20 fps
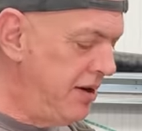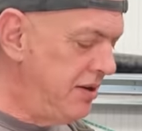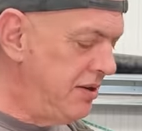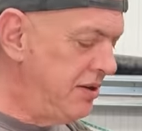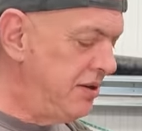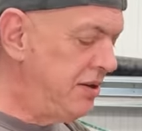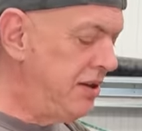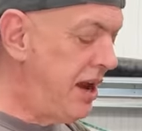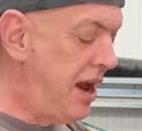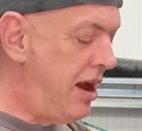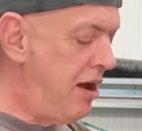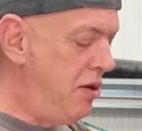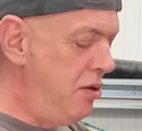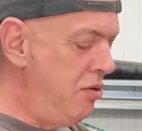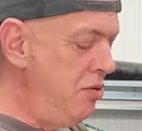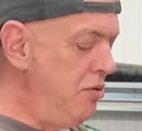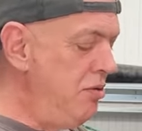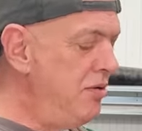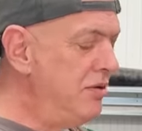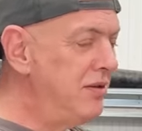
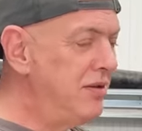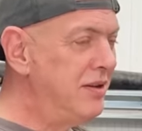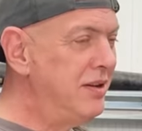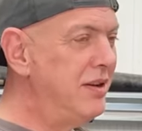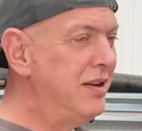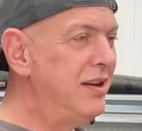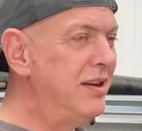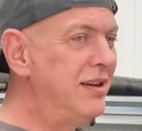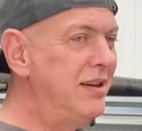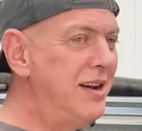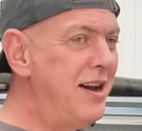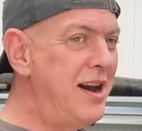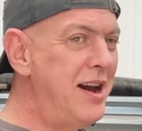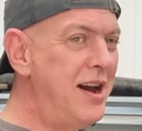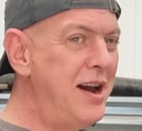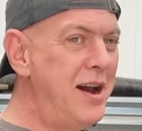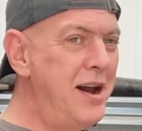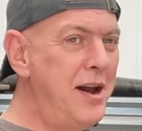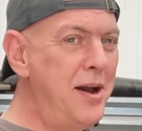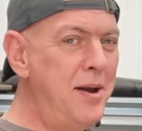So
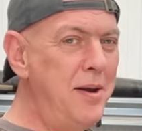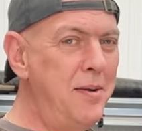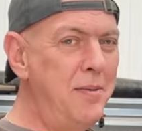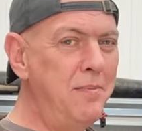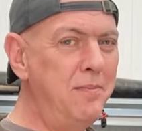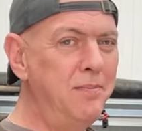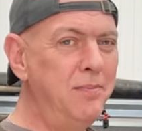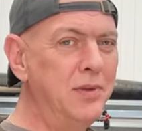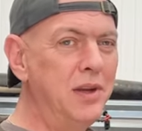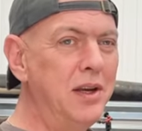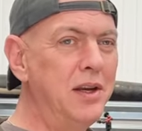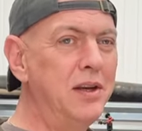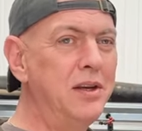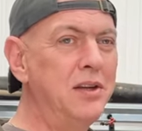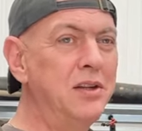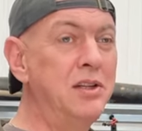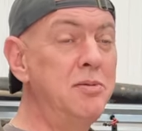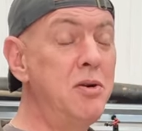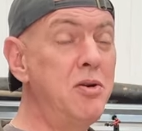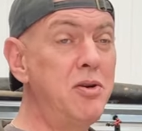um,
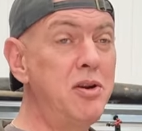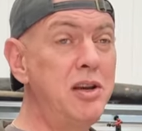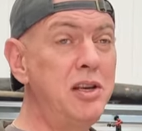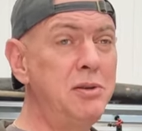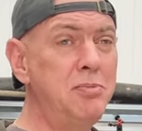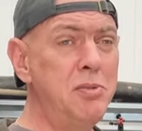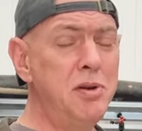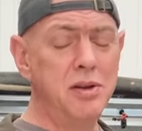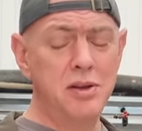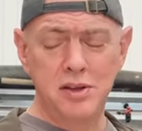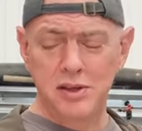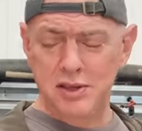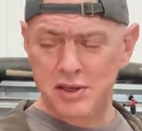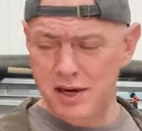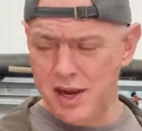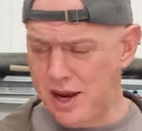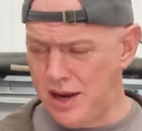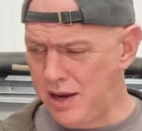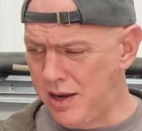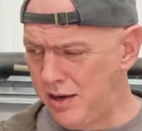tomorrow is Mother's
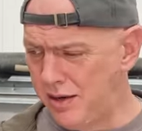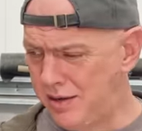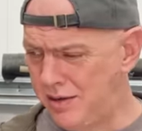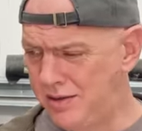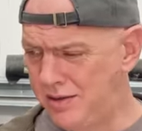Day.